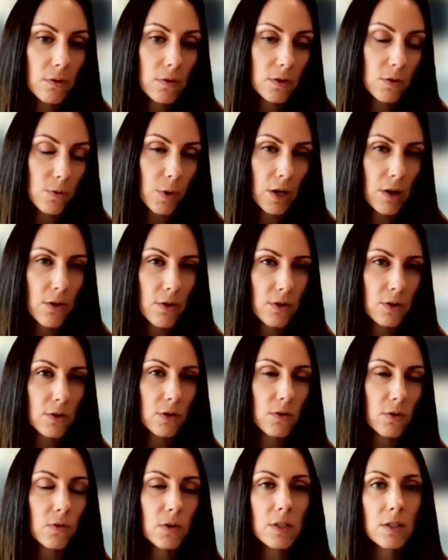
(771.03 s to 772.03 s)
So what other
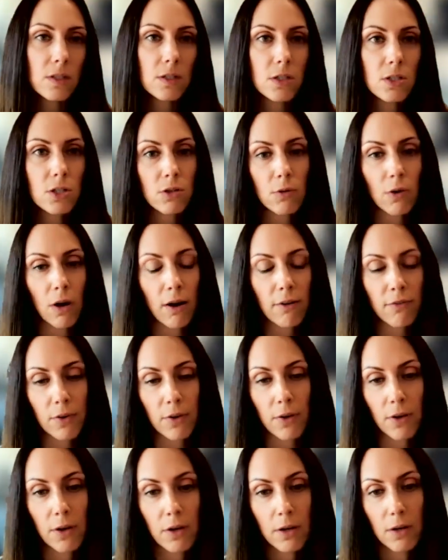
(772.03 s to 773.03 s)
services do you
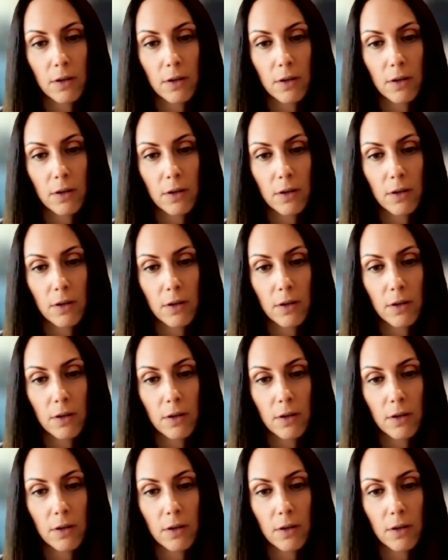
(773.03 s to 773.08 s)
offer?